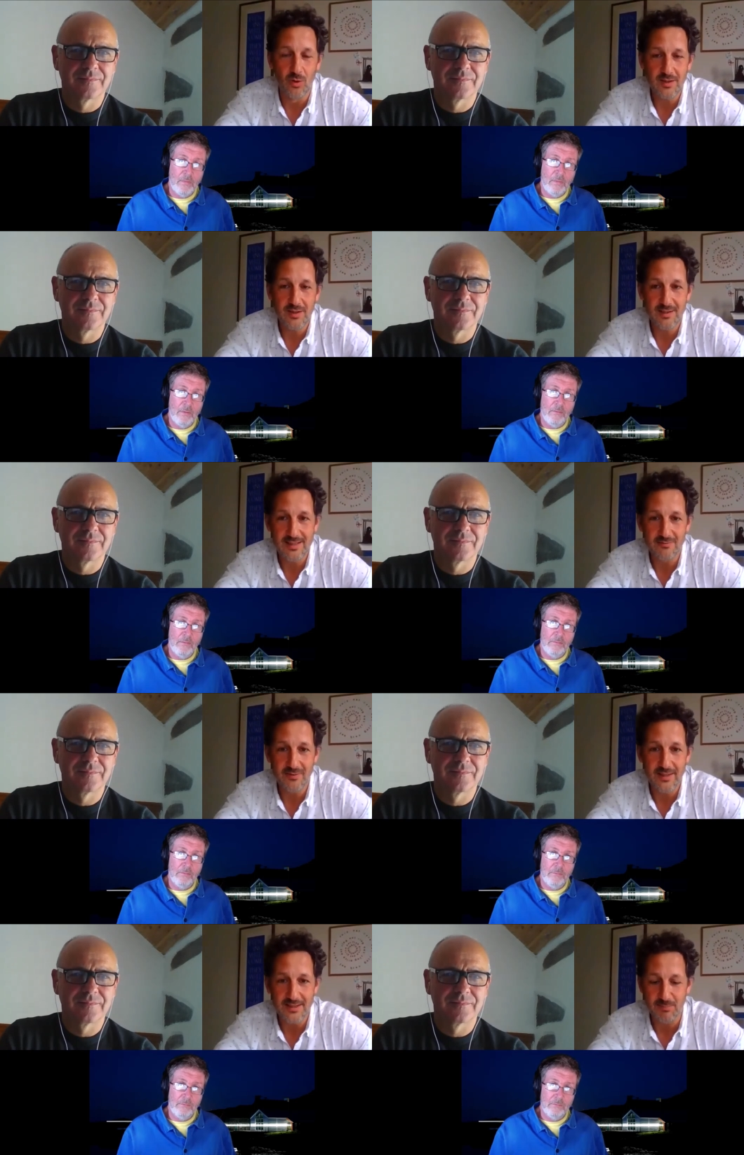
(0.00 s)
Speaker 1: work
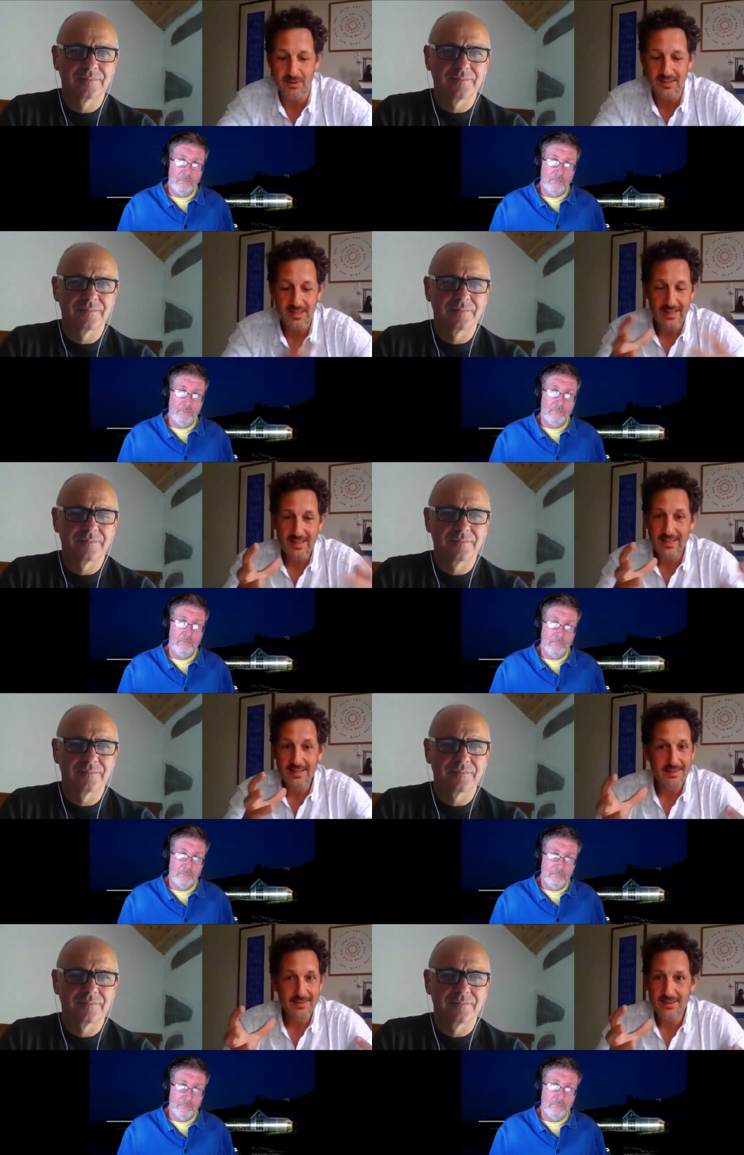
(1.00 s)
in Venice, but
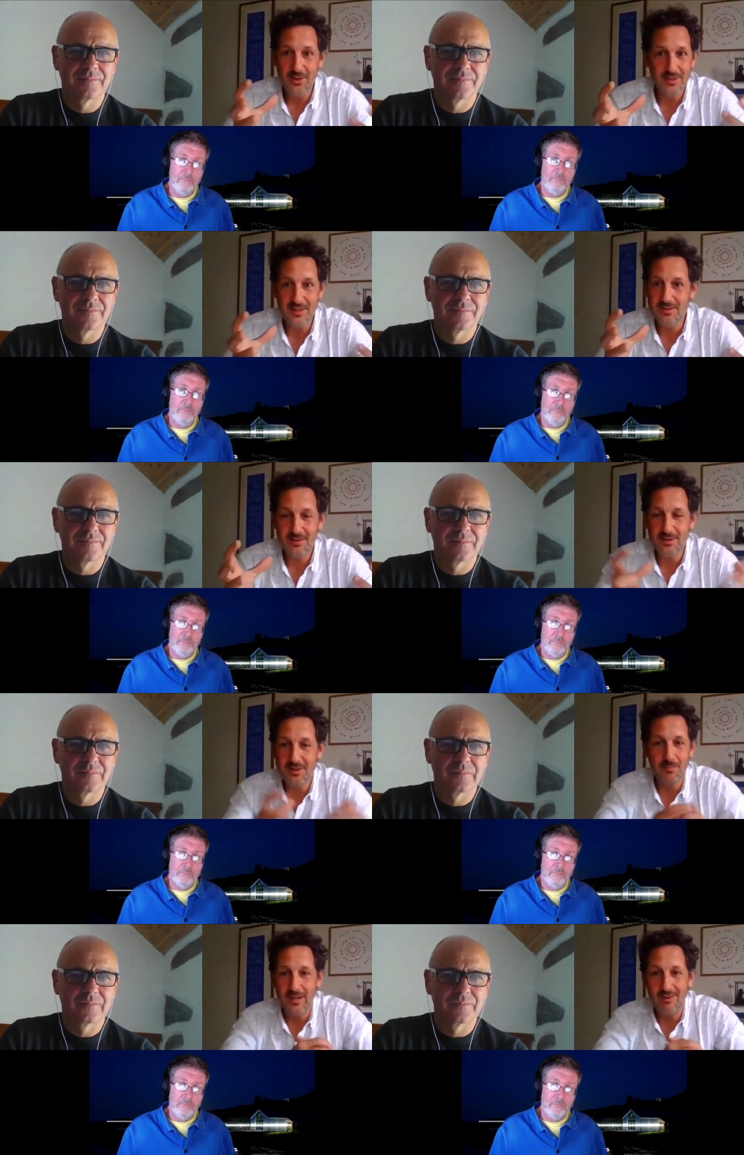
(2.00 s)
there's
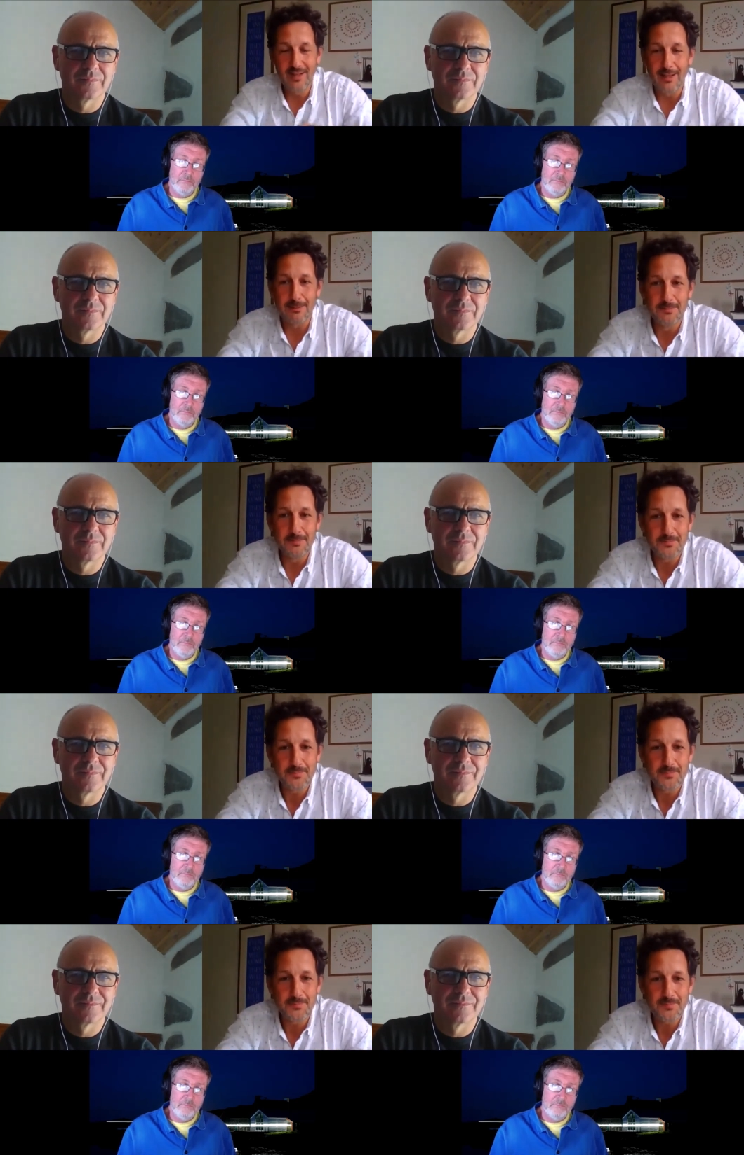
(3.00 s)
a parallel.
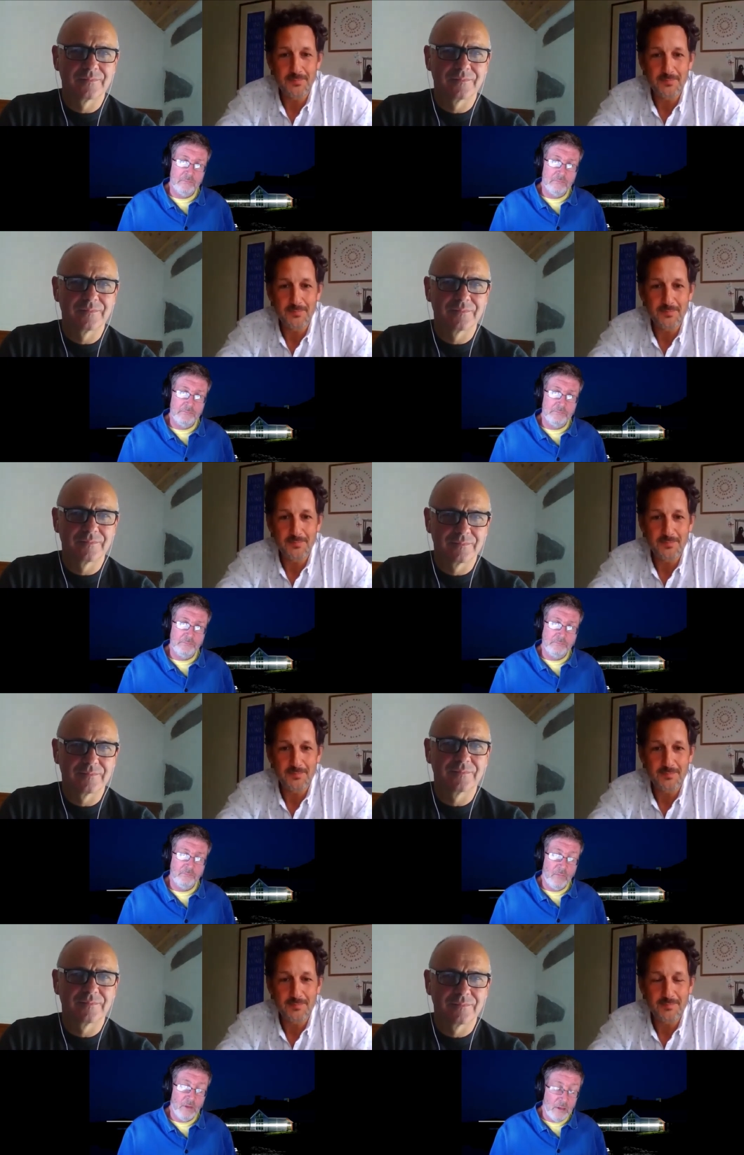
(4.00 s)

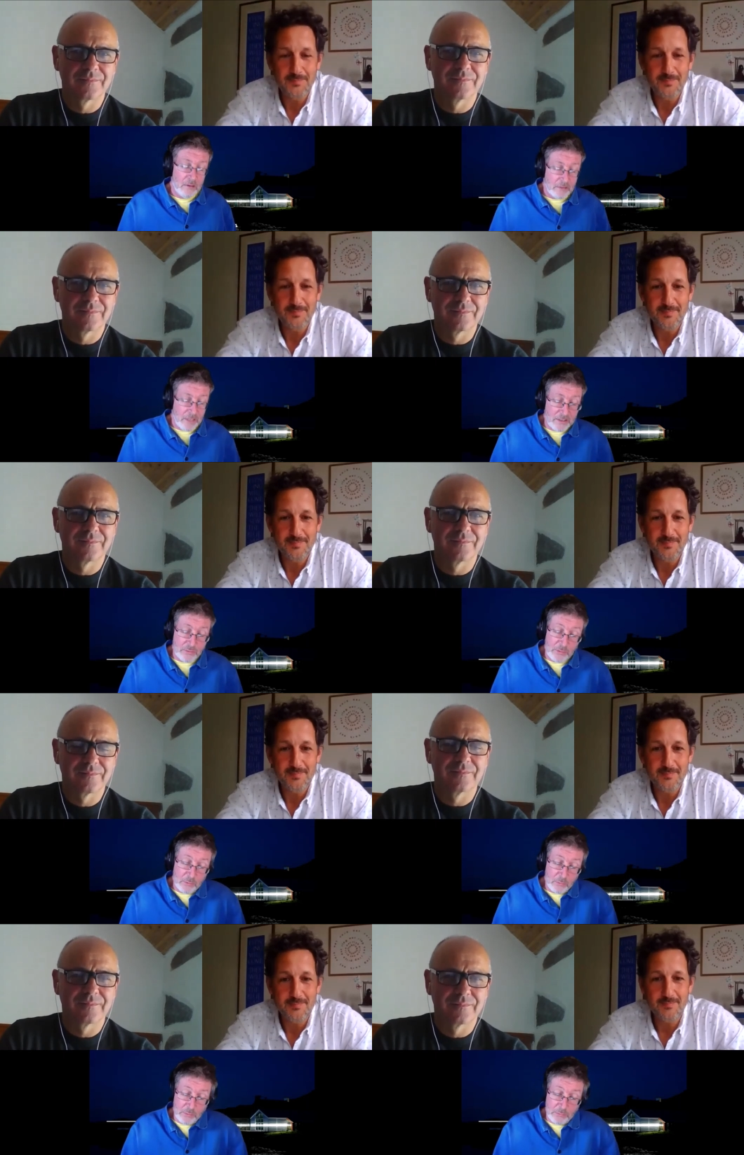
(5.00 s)
Speaker 2: Yes, we
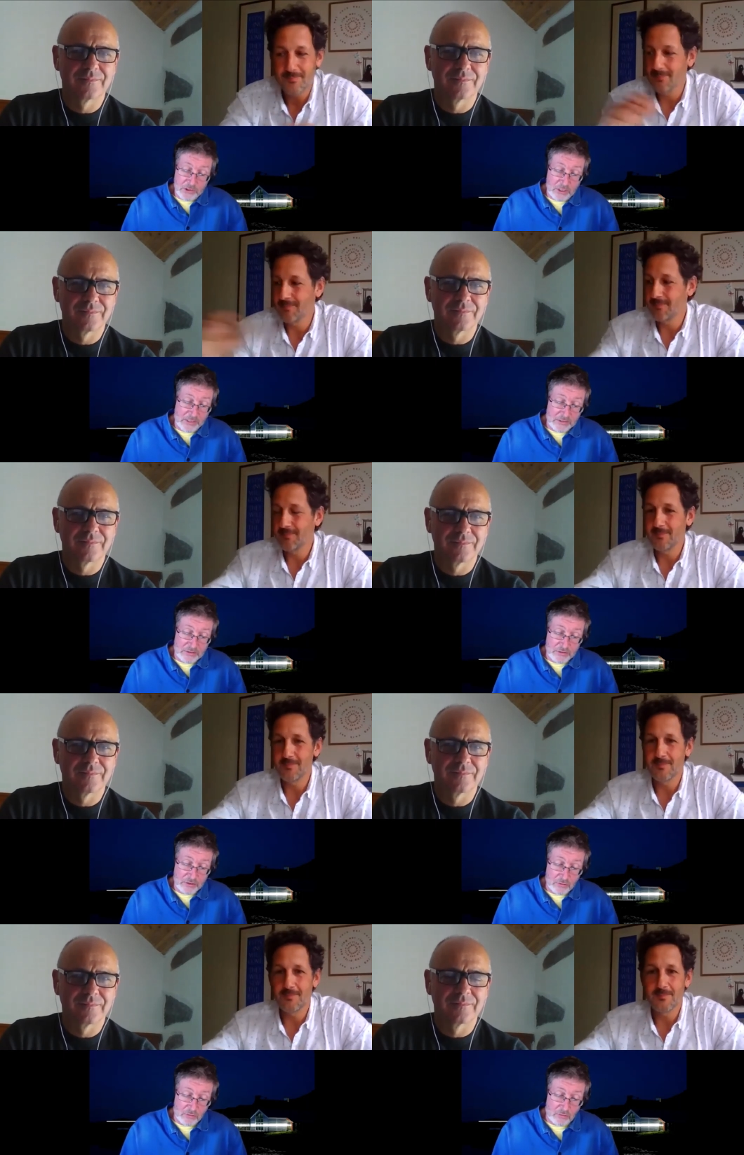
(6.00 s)
were delighted
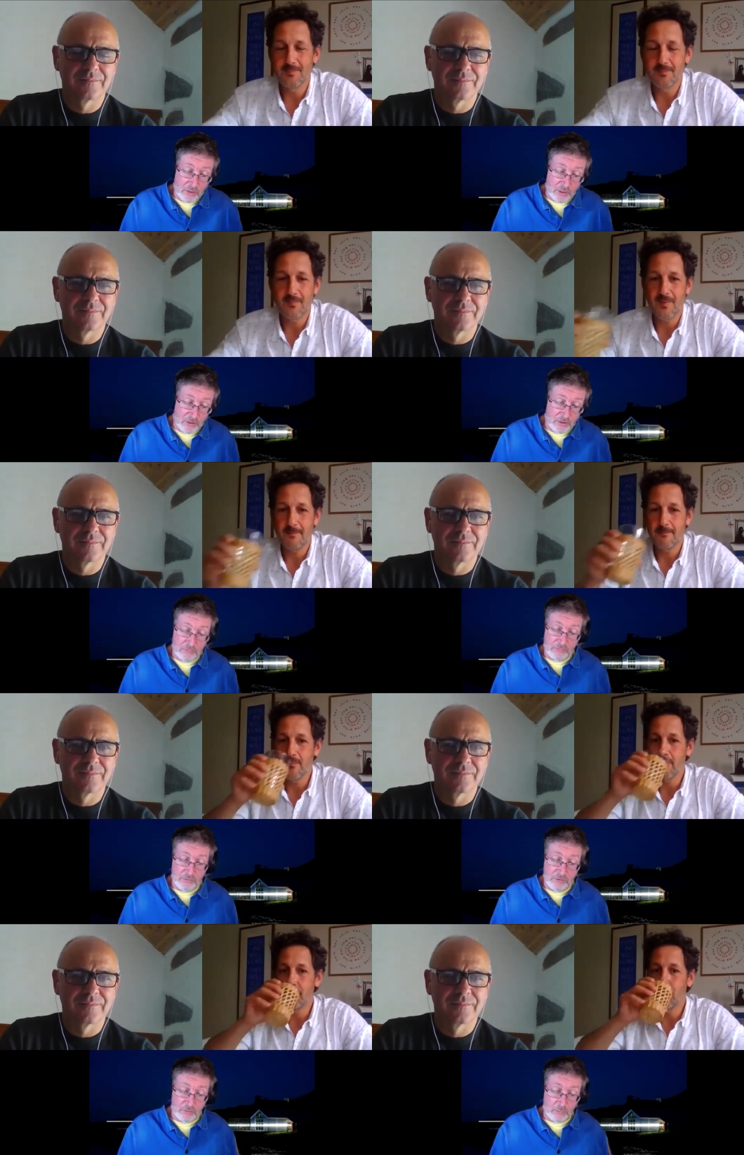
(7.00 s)
to
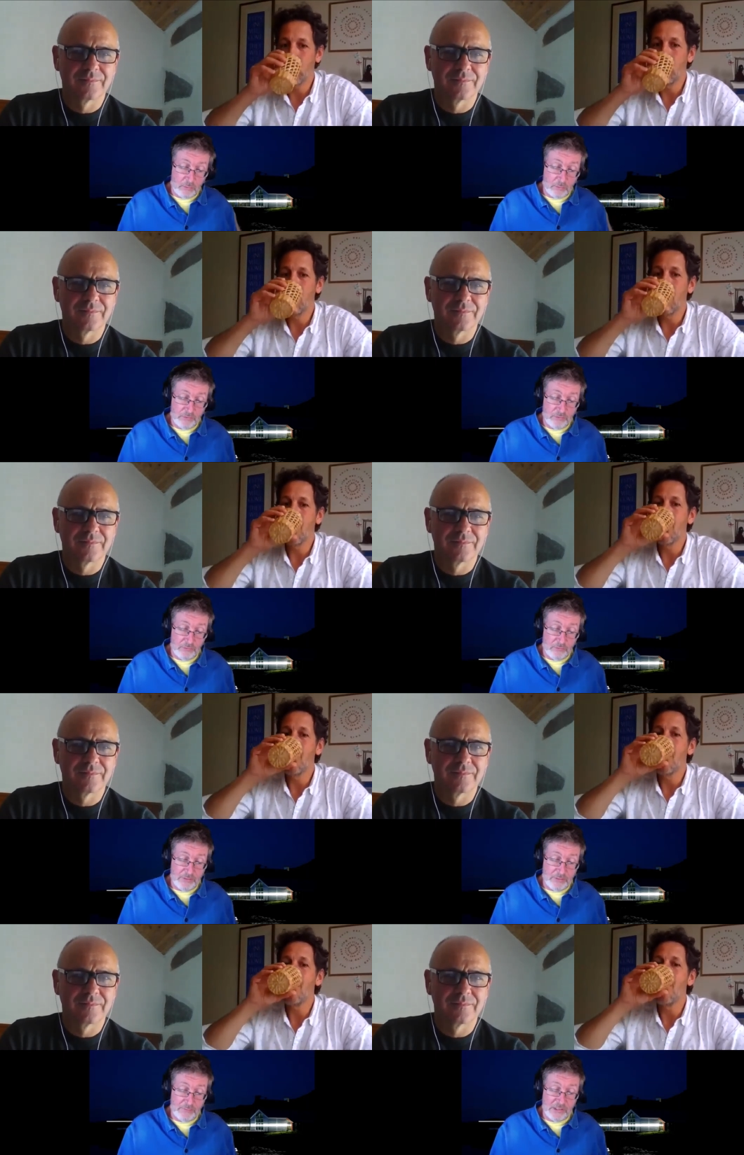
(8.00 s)
work with
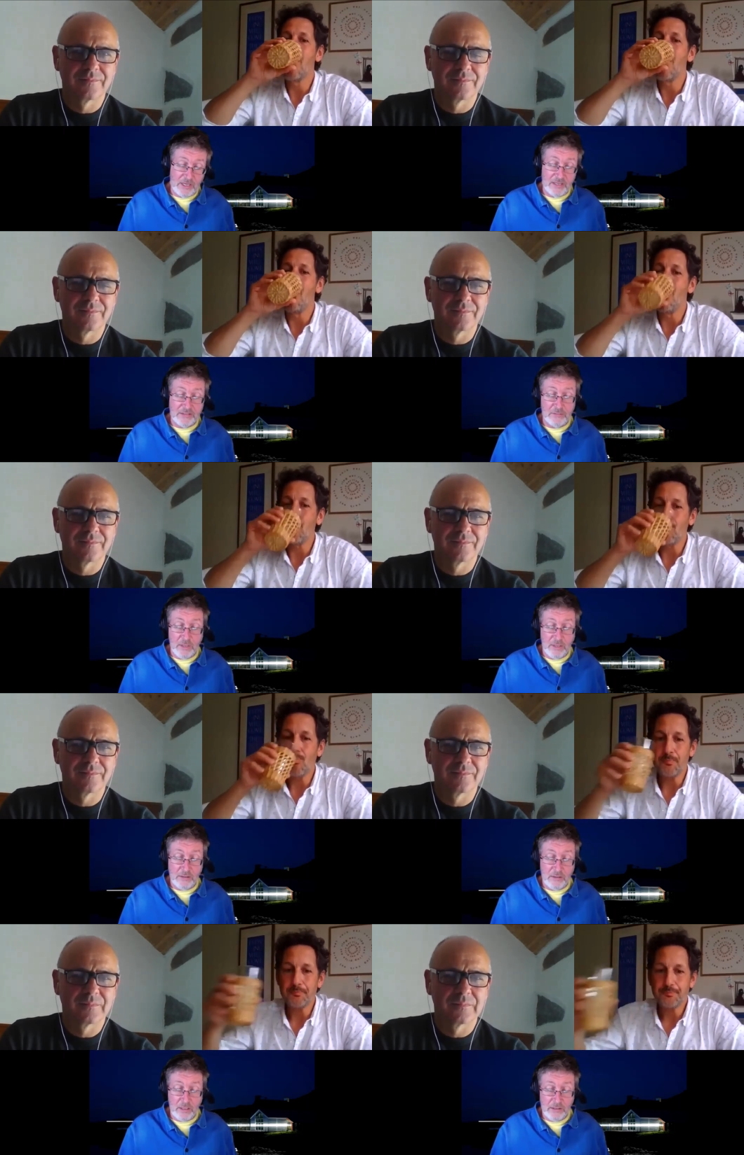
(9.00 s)
David Cass and